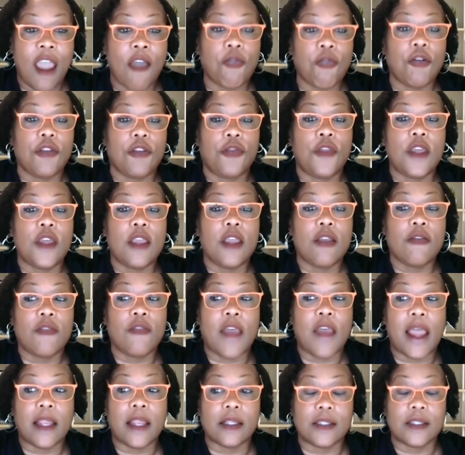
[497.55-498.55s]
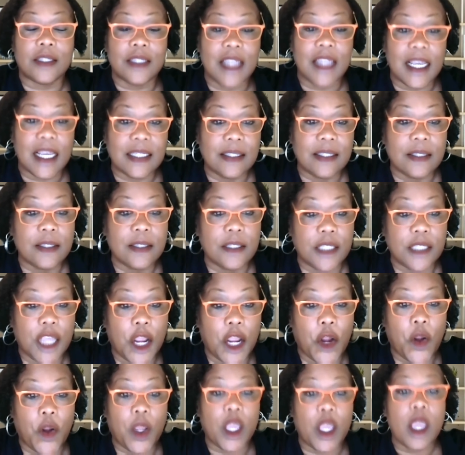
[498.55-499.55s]
everything that is
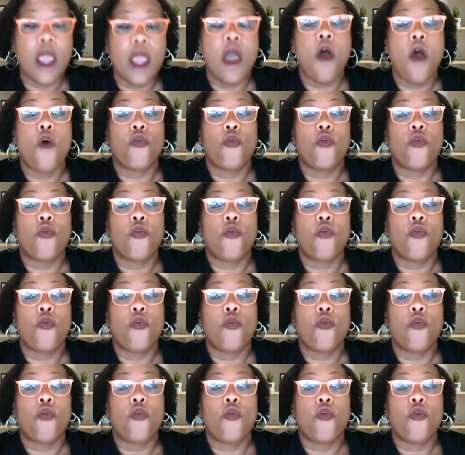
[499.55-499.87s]
necessary